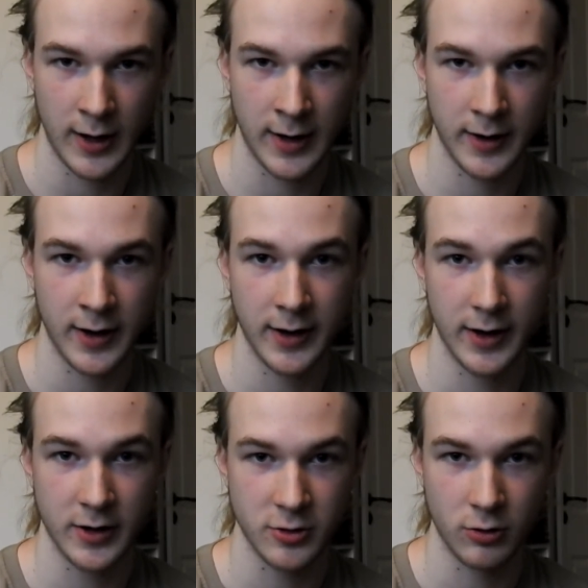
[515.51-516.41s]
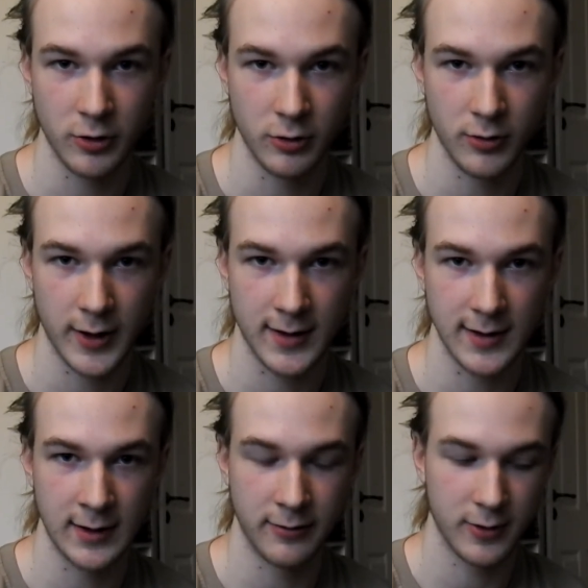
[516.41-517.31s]
And I assure you
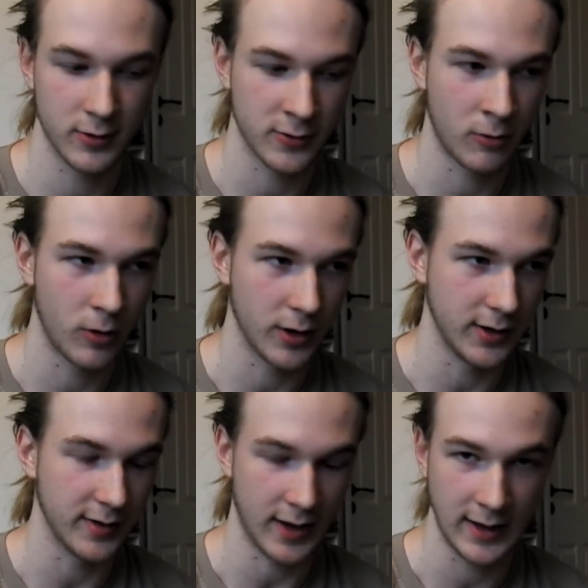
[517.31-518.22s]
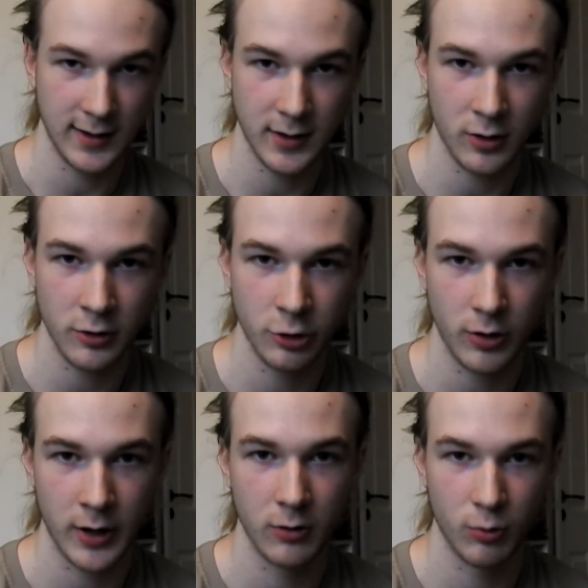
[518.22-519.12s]
that if someone is hating on
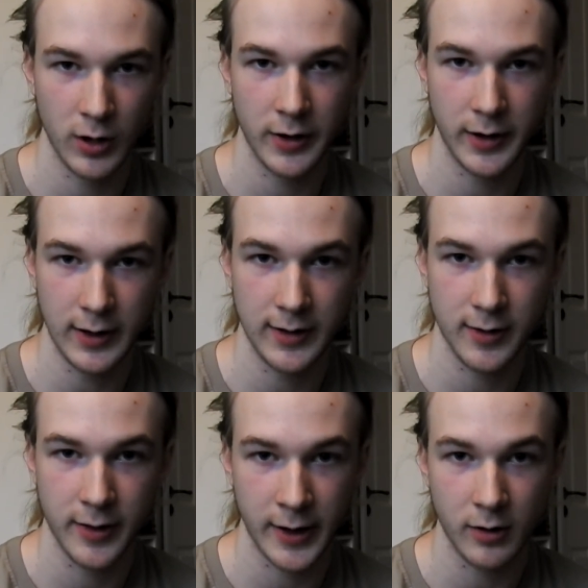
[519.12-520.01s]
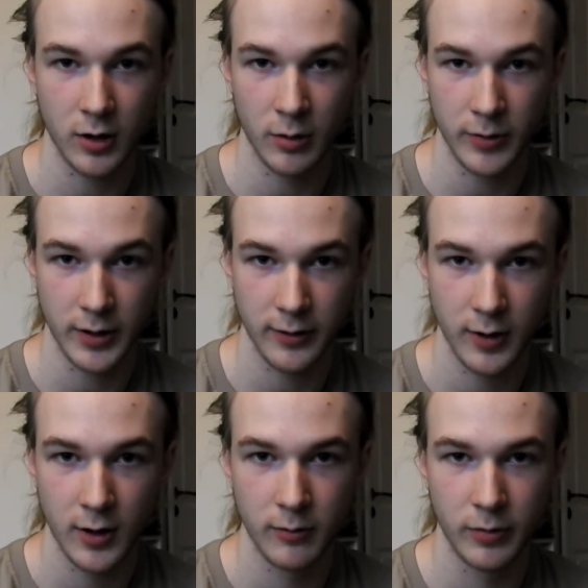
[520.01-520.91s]
you, I will delete their
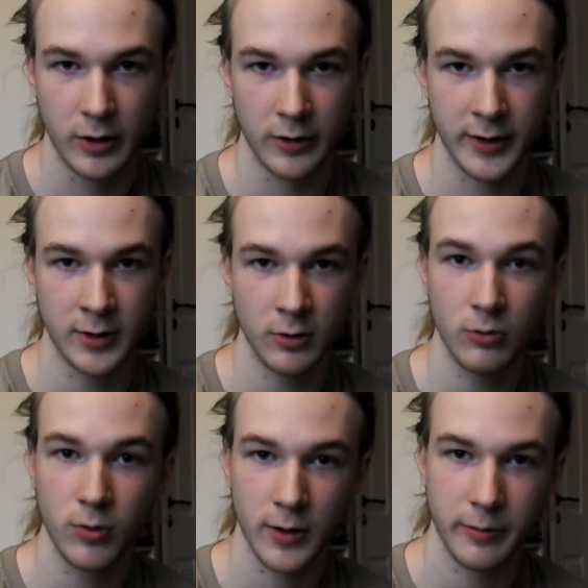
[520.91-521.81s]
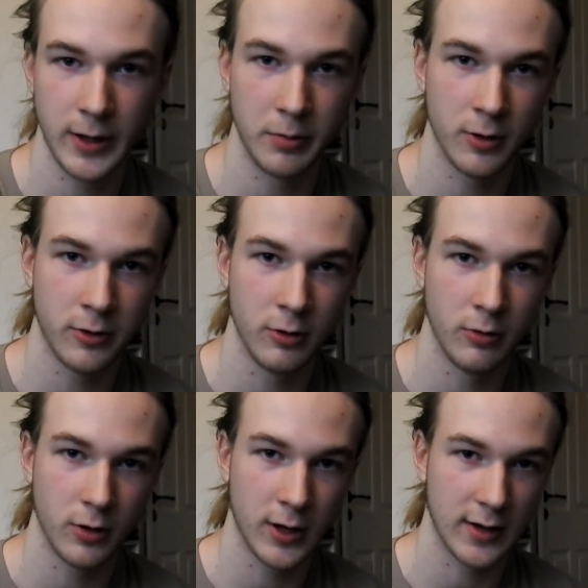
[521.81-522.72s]
comments, because I don't want people
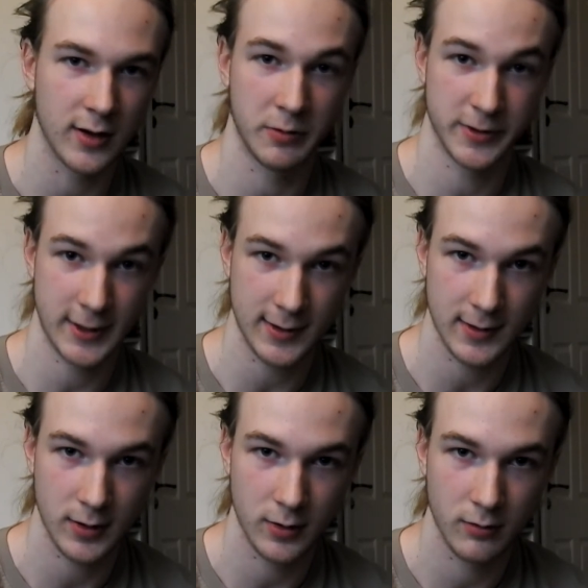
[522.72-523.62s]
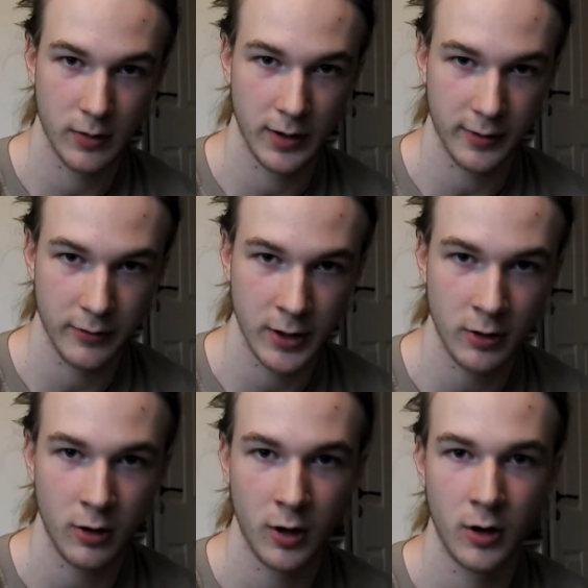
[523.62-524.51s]
to get upset by this
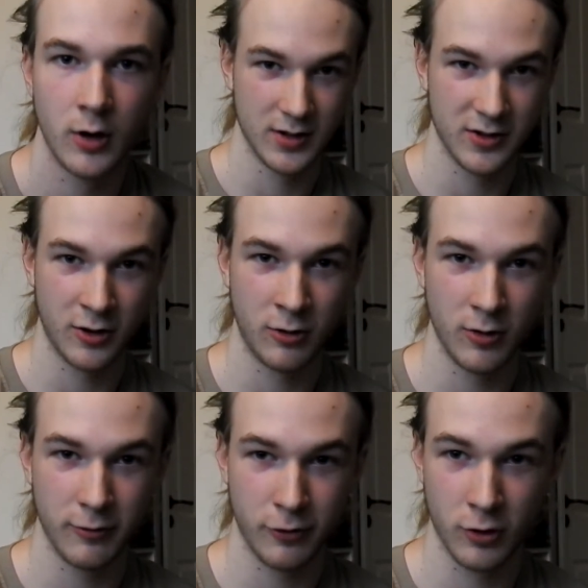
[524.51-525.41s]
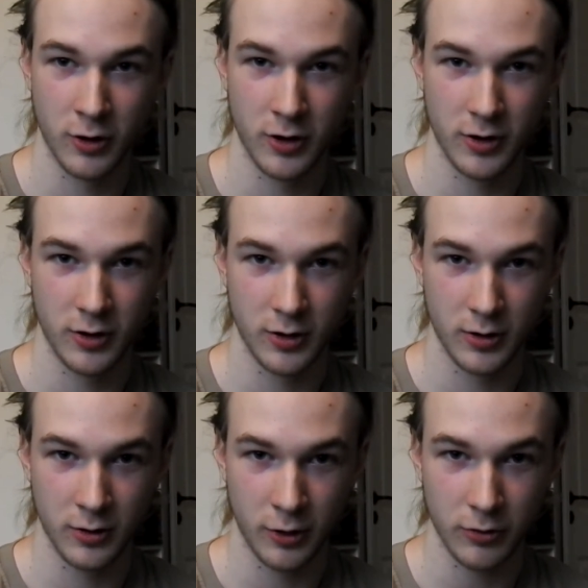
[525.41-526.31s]
video. So for
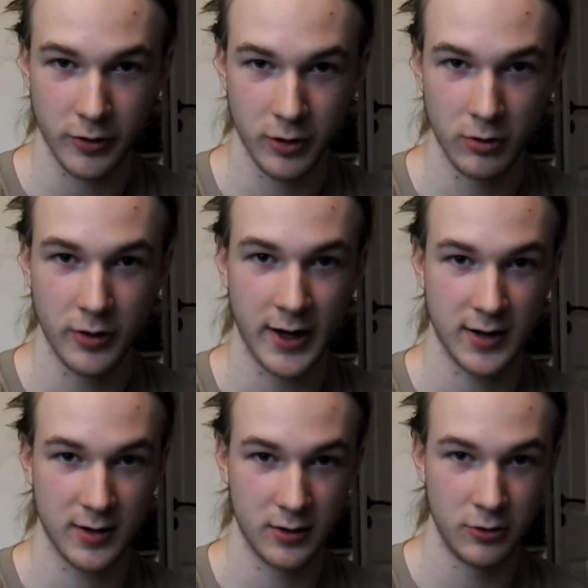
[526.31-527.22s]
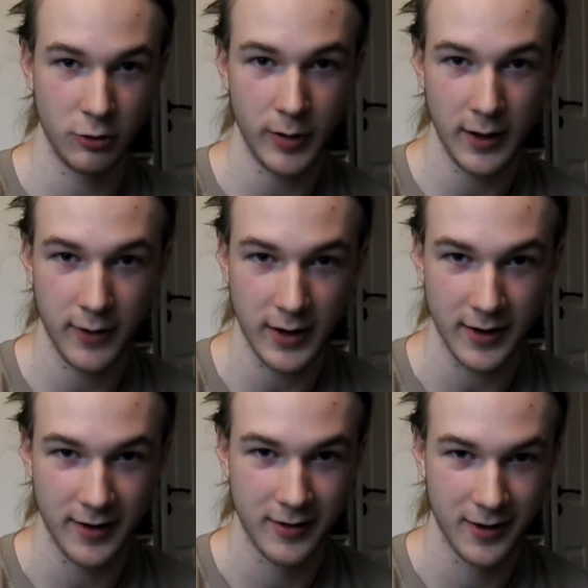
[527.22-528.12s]
those of you that do believe
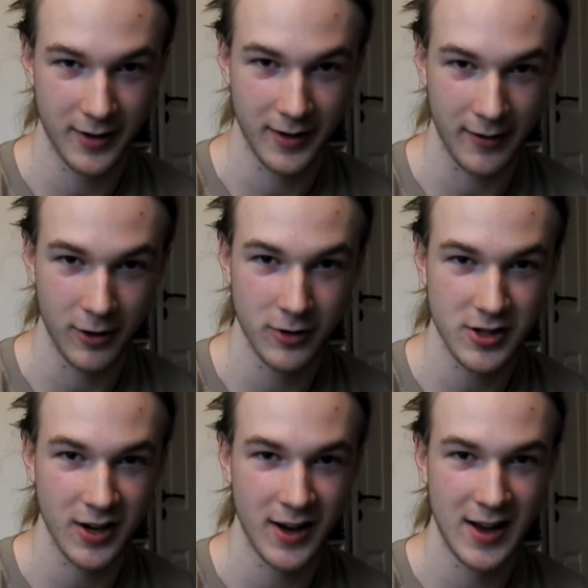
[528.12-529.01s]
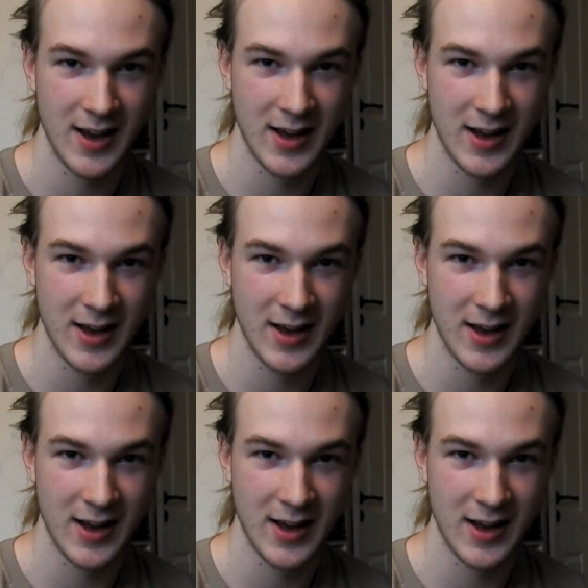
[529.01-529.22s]
in evolution,